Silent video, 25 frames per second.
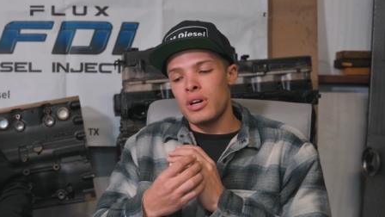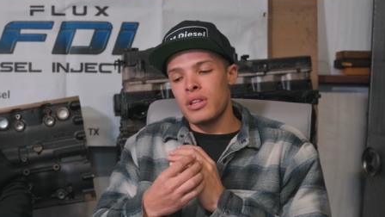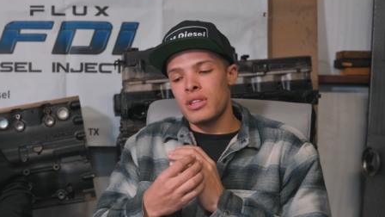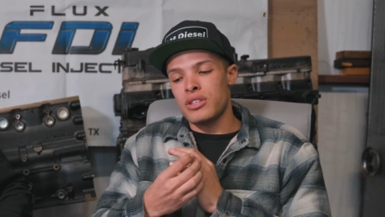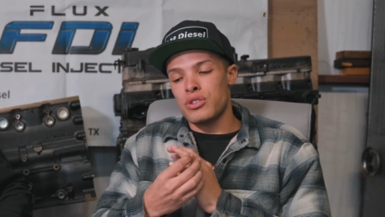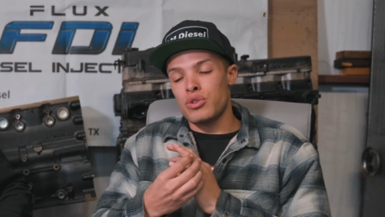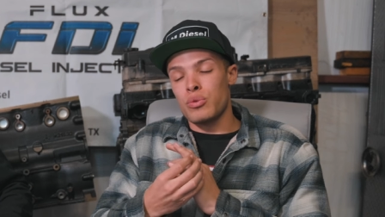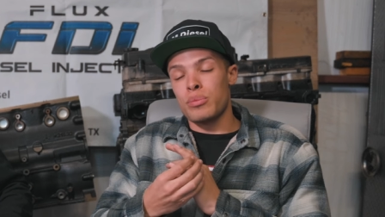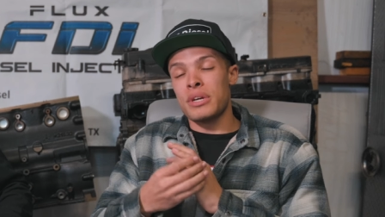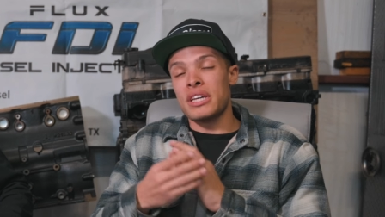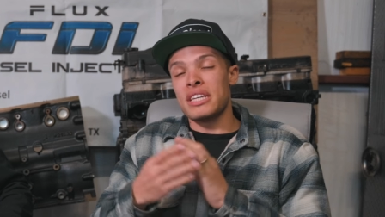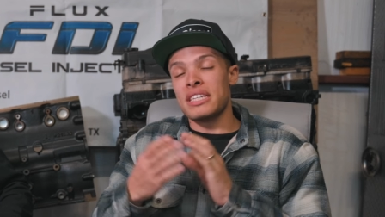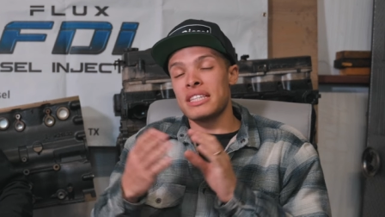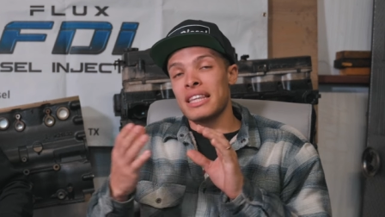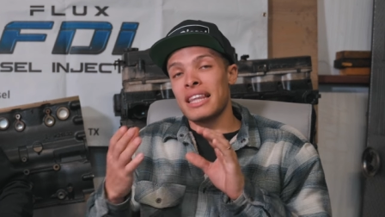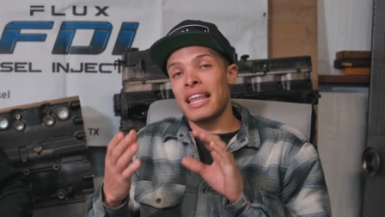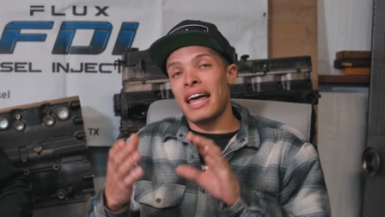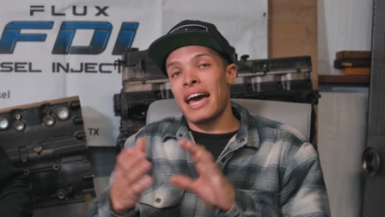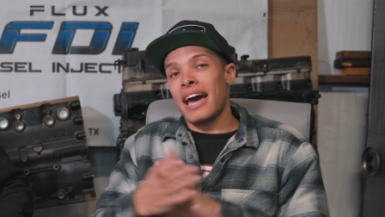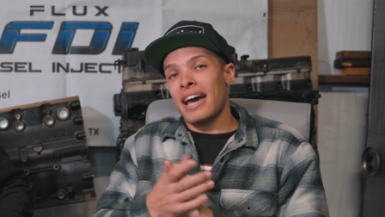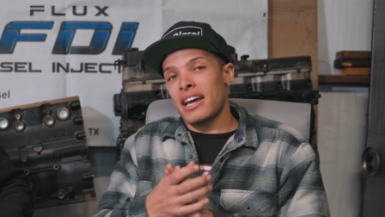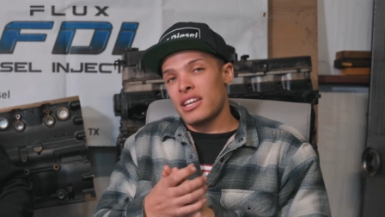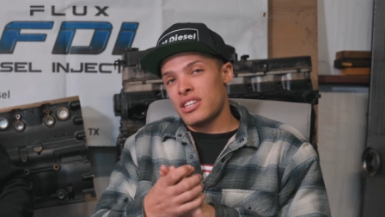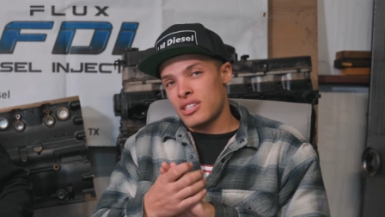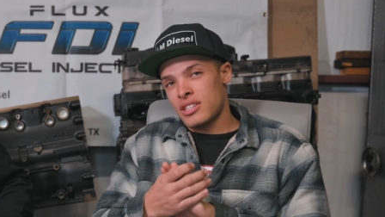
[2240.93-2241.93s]
This will be his
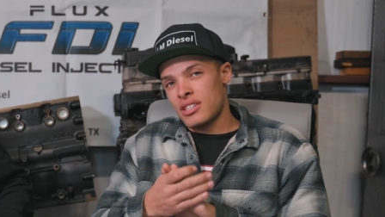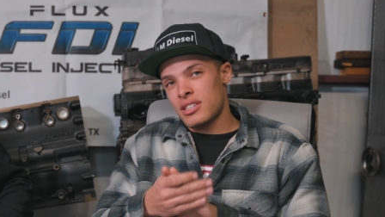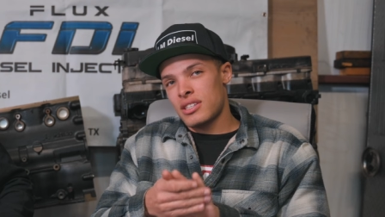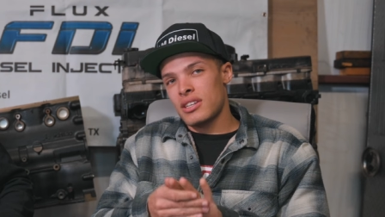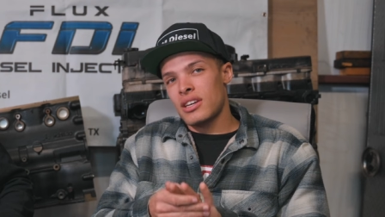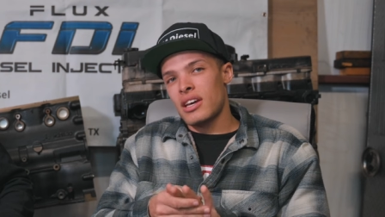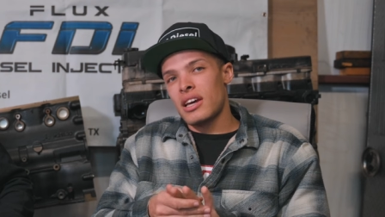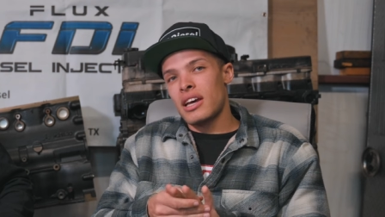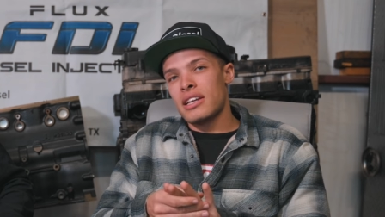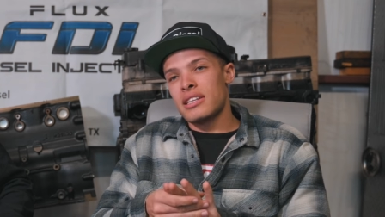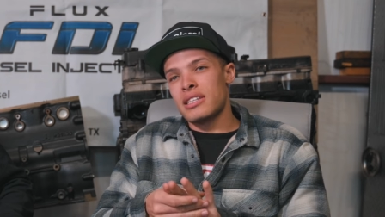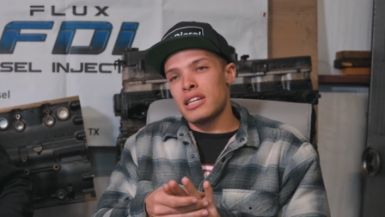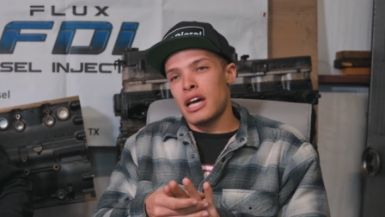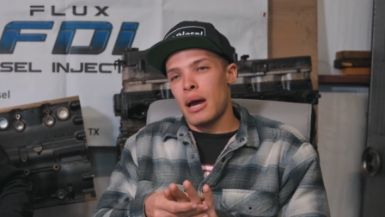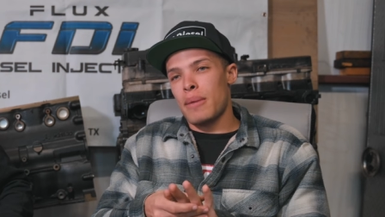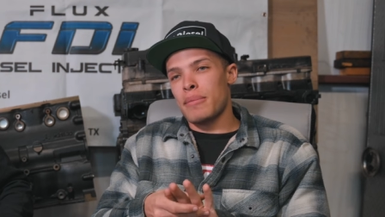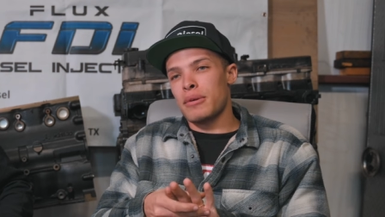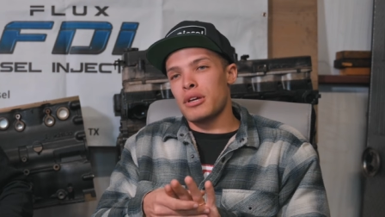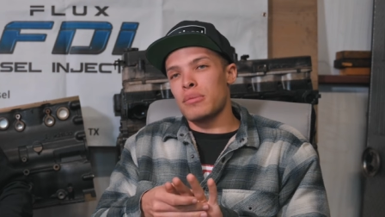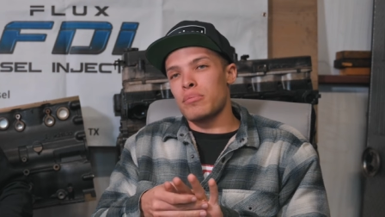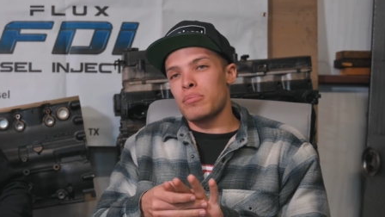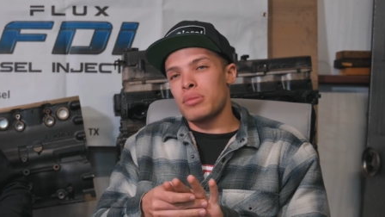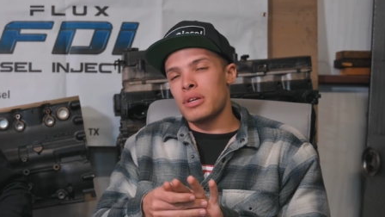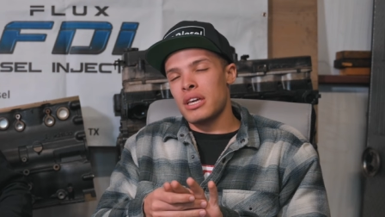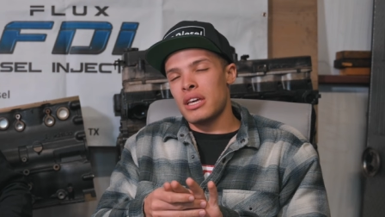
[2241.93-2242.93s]
last time
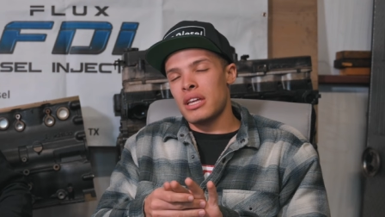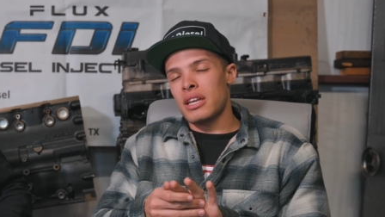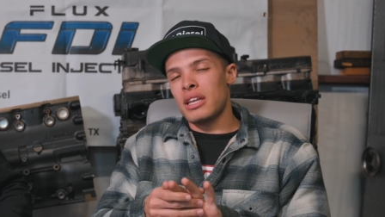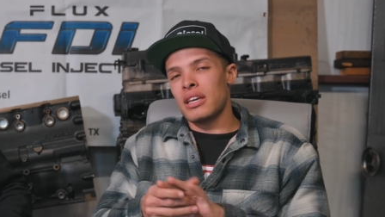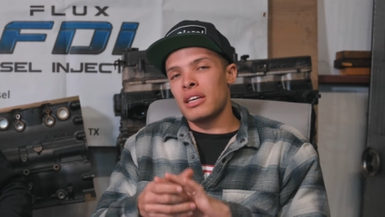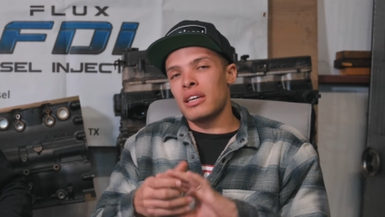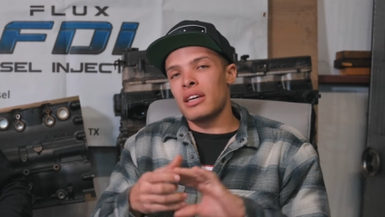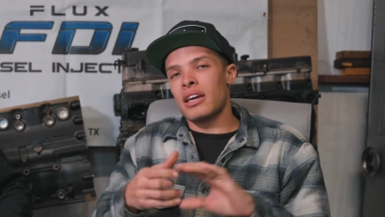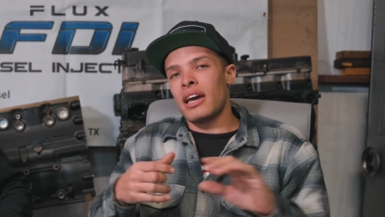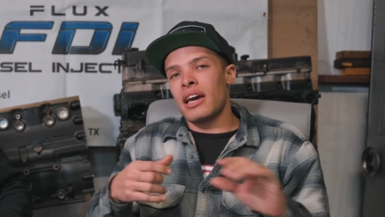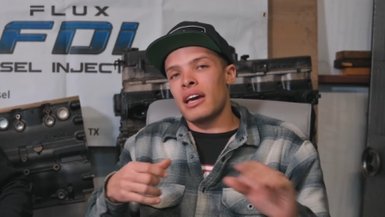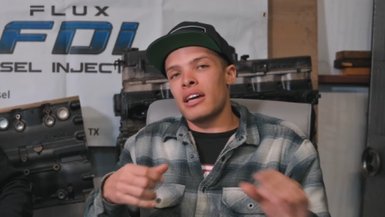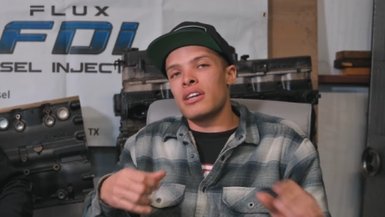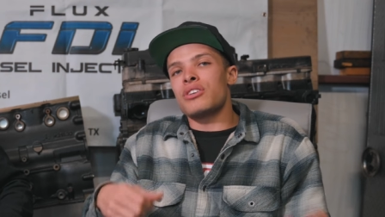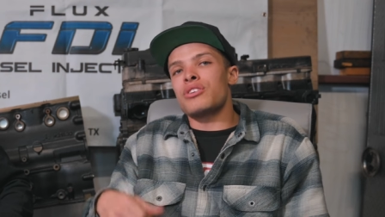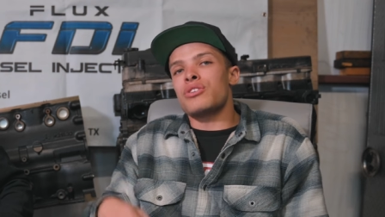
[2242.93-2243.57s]
competing at